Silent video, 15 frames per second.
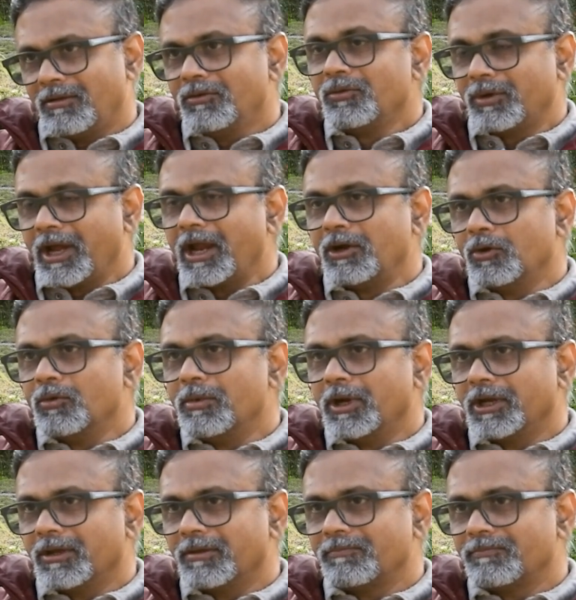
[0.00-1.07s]
you can do
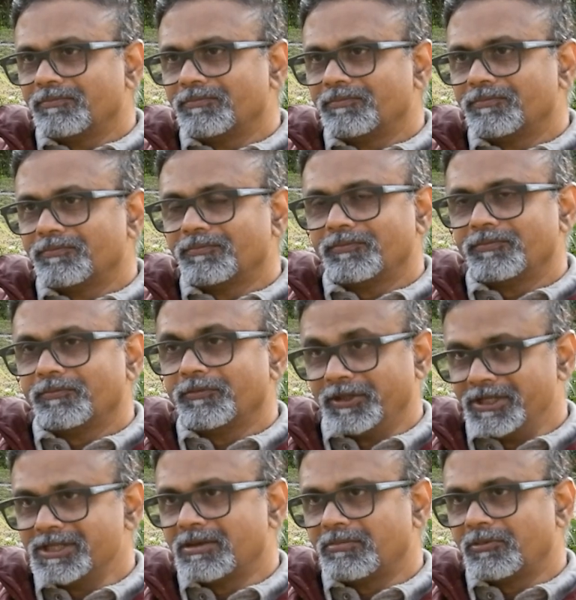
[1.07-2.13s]
better with
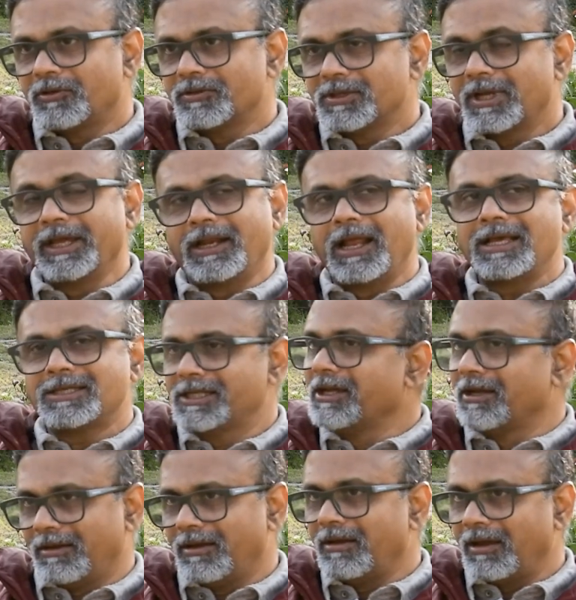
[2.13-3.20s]
this approach. Like last
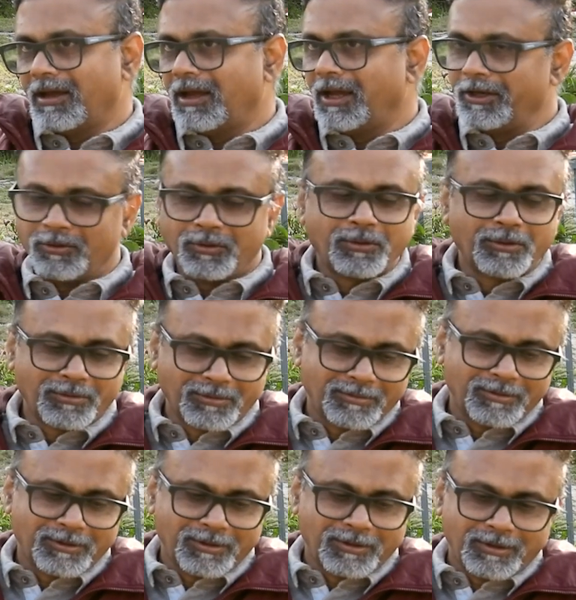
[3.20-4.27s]
year, I know
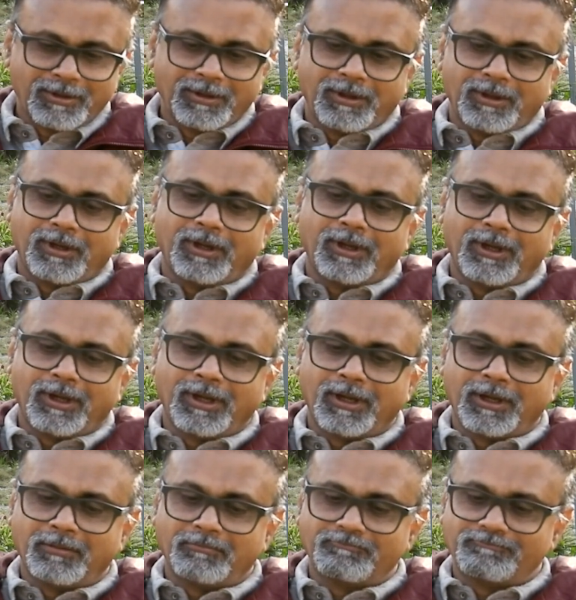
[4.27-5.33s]
uh,